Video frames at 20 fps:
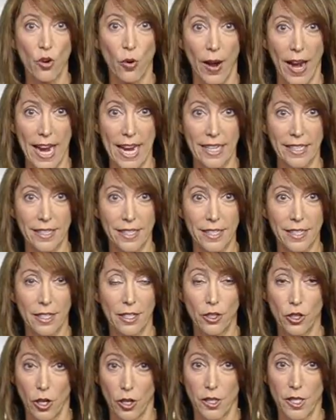A grades.
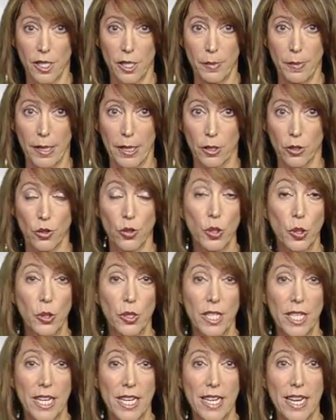Darcy Spears,
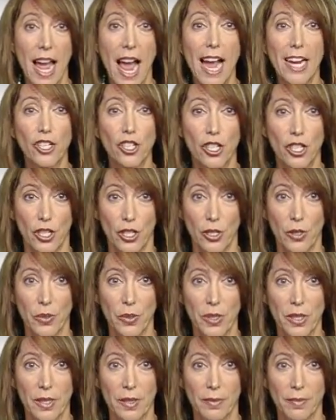13 Action
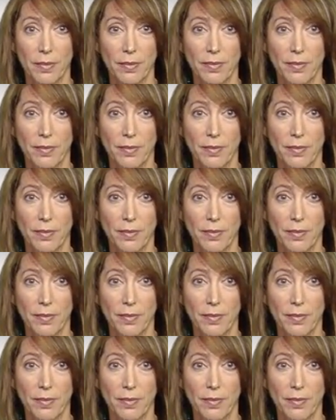News.